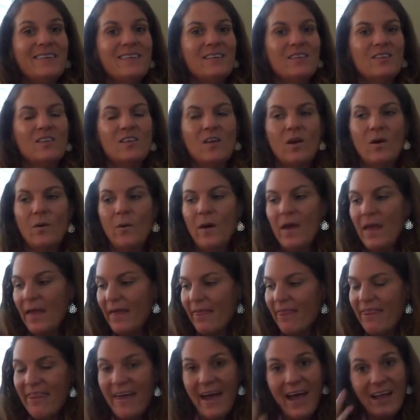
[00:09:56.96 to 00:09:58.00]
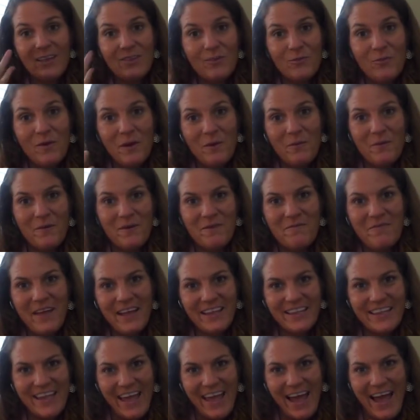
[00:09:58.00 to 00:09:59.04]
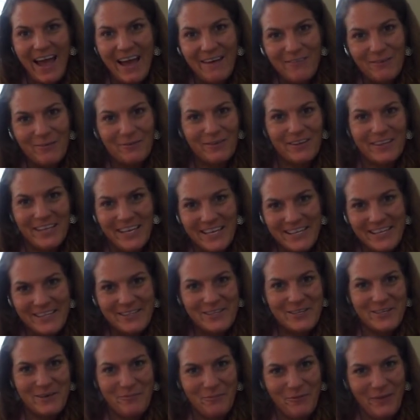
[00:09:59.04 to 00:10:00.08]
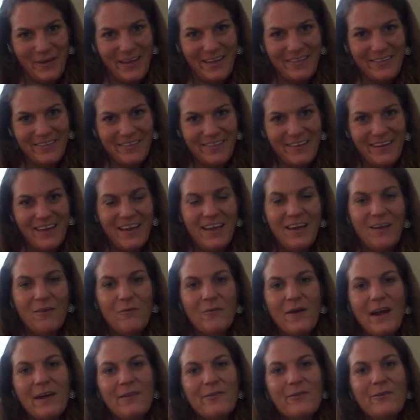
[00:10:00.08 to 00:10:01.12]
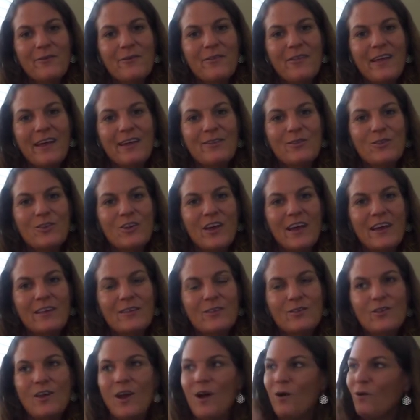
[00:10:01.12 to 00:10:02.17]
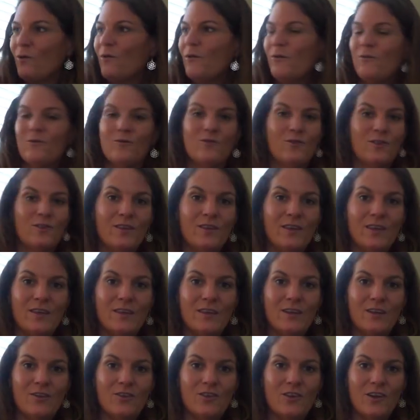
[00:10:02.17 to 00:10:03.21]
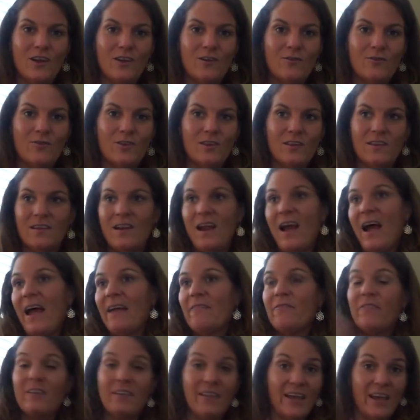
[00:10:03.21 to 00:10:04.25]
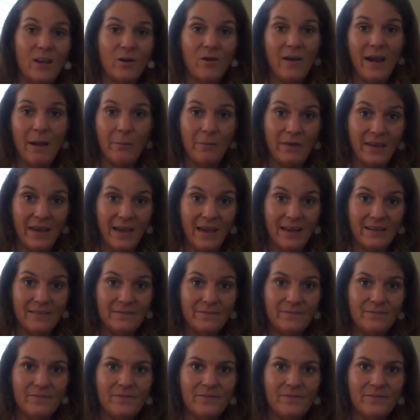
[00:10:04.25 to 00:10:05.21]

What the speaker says: So that's what we're meant to have a relationship with. rather than just, oh, those are the Ascension energies and I feel like crap again.